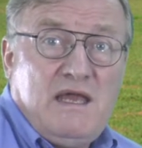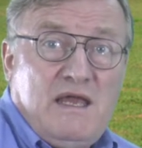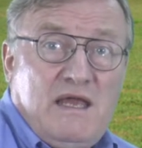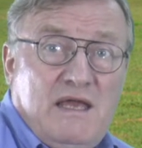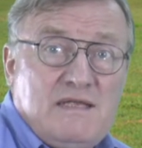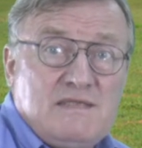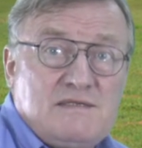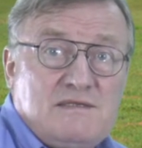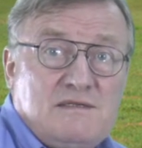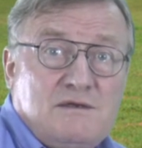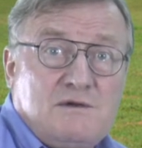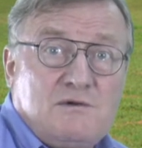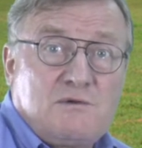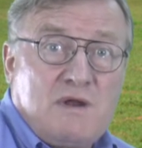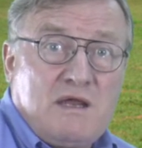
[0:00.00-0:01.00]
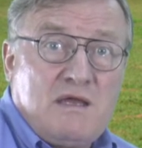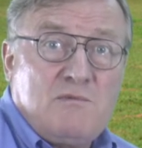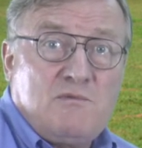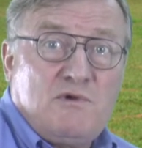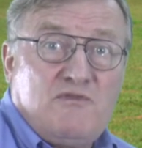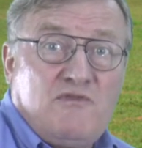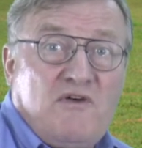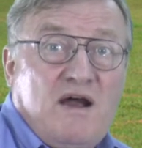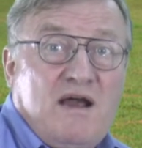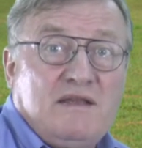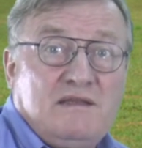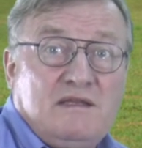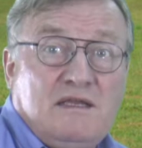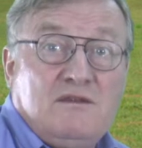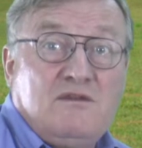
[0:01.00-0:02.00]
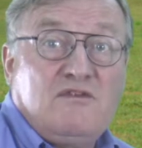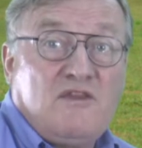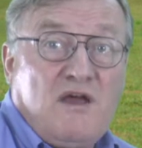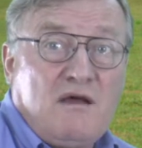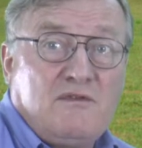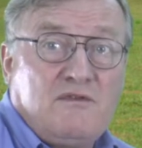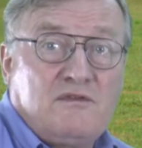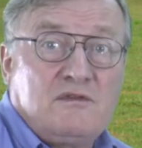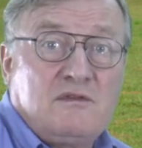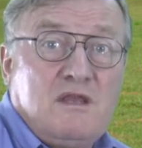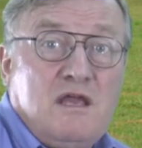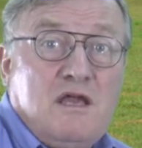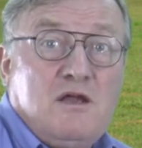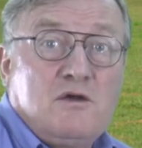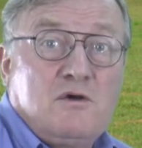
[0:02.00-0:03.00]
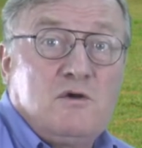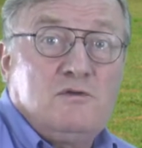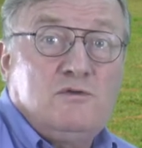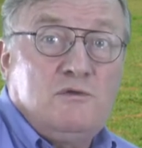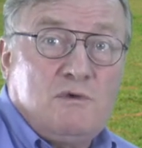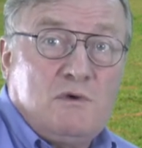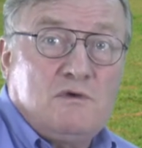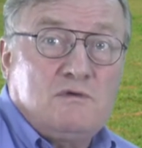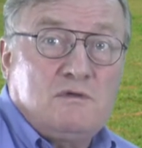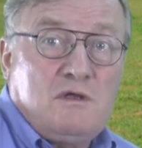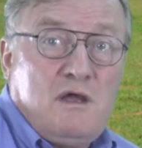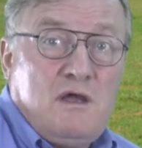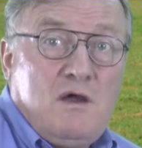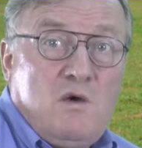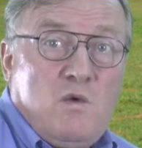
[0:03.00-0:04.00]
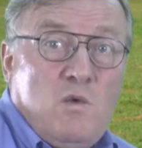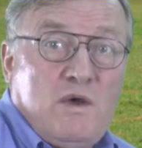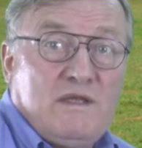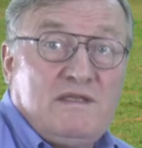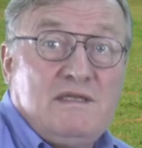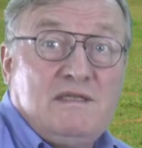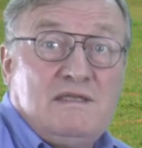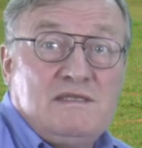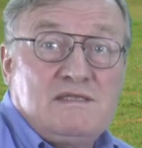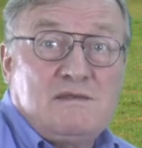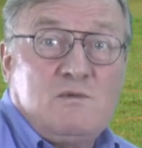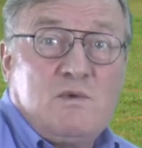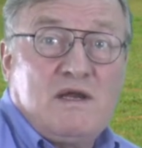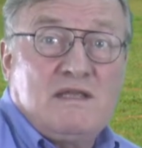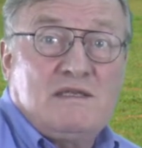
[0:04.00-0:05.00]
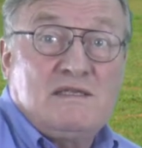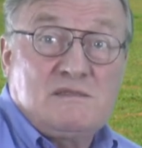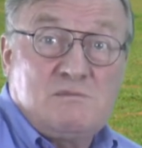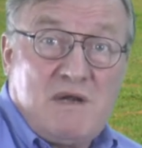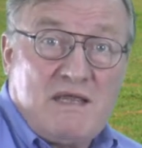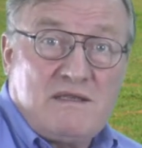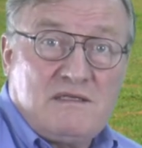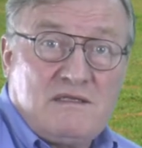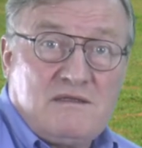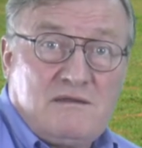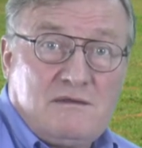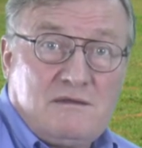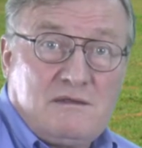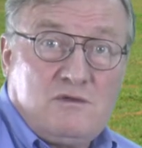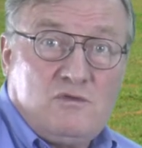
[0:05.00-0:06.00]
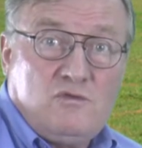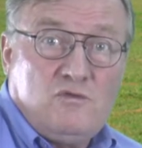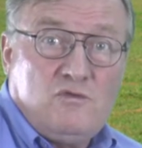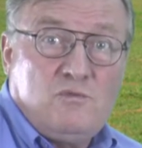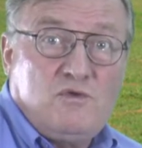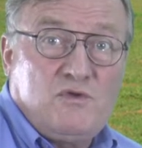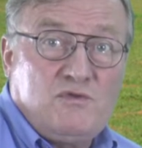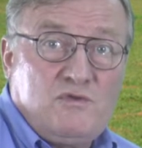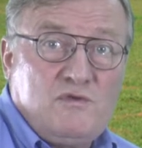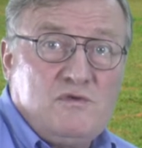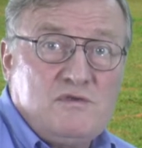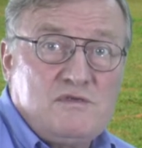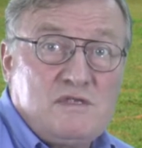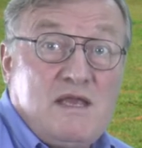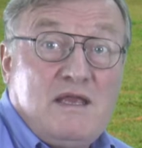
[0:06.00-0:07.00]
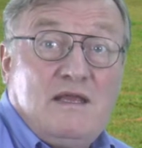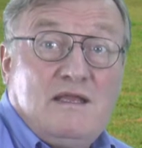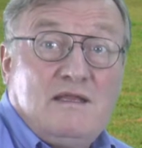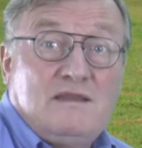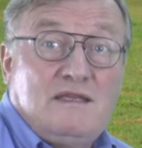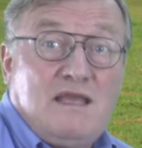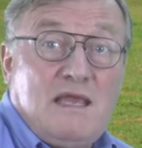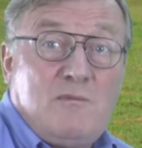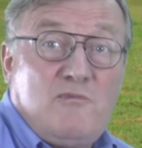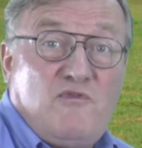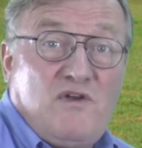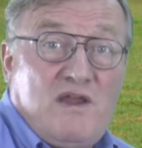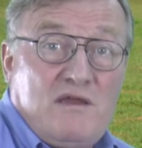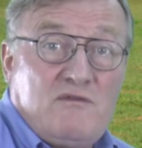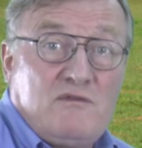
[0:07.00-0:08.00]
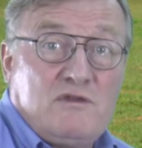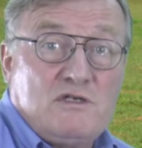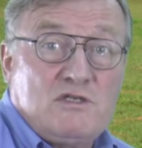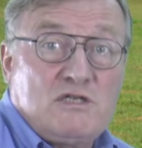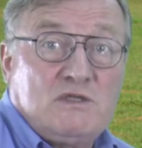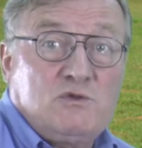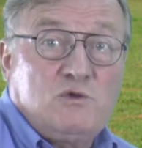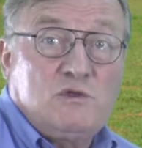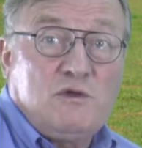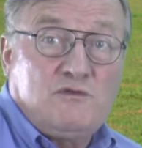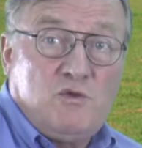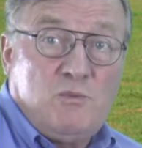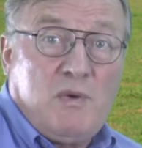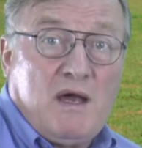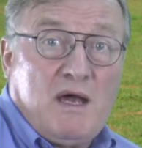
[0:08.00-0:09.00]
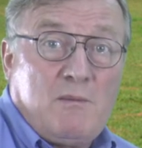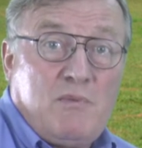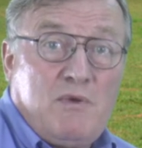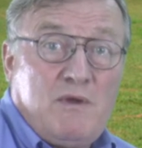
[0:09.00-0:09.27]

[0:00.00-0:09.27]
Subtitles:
Is the grape we find in the southern Côte du Rhône, where it is blended to produce date-flavored Châteauneuf-du-Pape